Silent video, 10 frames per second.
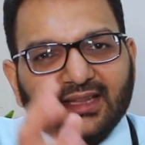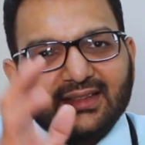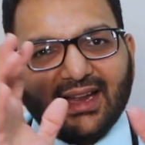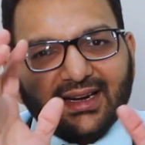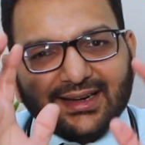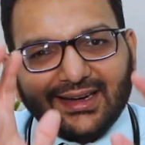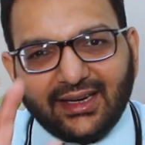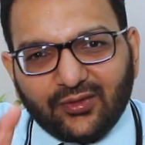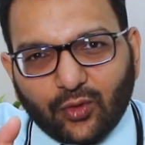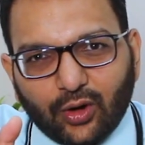That
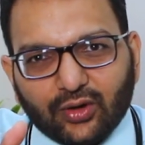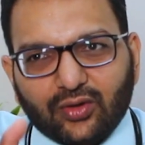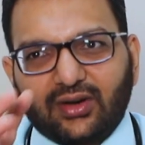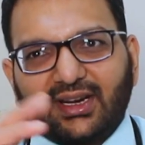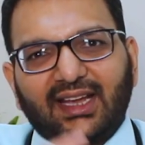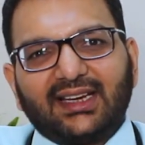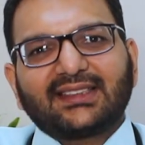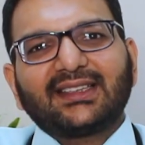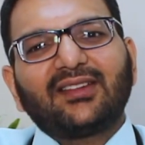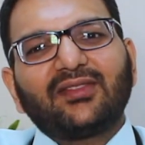clean water or
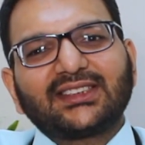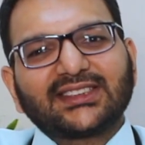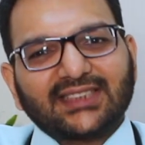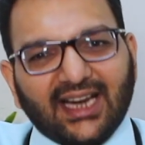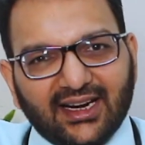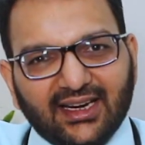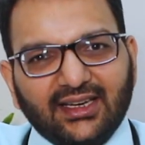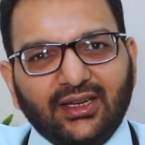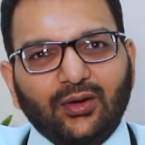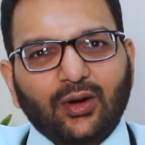dialysate will stand
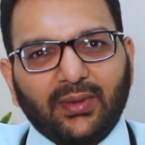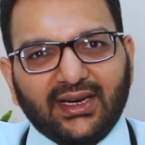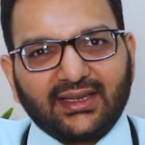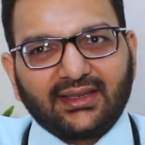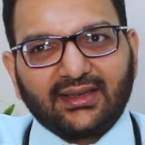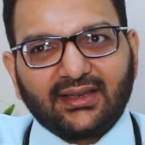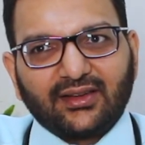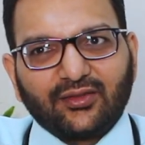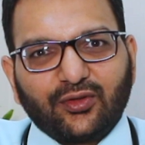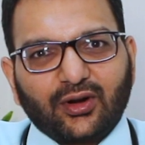in your belly
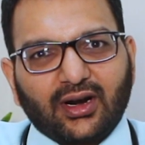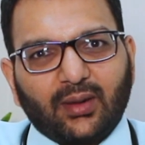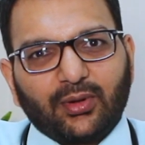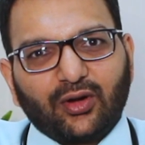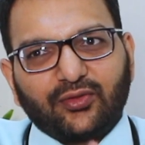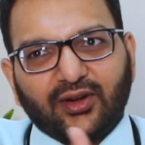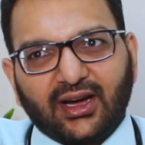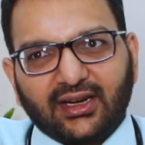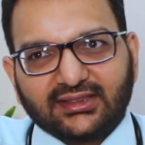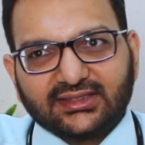for a couple of
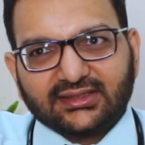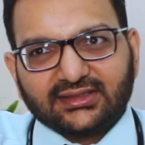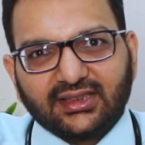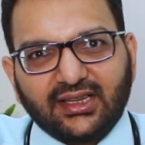hours.